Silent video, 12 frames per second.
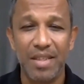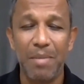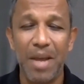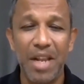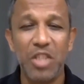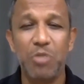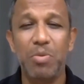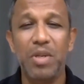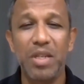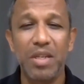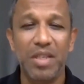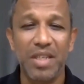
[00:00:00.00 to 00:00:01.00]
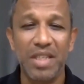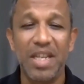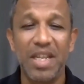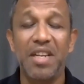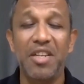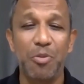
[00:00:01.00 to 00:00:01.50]
the management
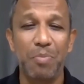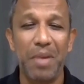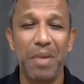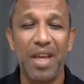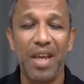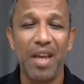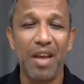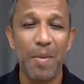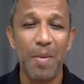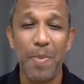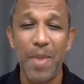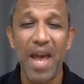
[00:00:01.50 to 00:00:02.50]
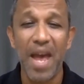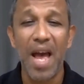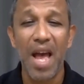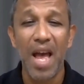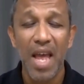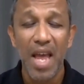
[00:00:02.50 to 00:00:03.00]
decided to play
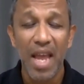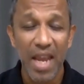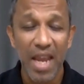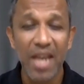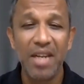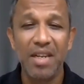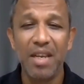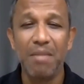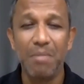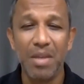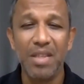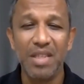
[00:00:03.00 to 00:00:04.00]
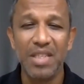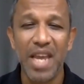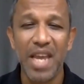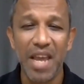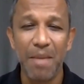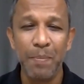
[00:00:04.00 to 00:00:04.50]
their A team in this
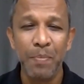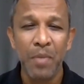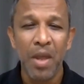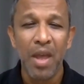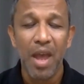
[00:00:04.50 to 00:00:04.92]
game,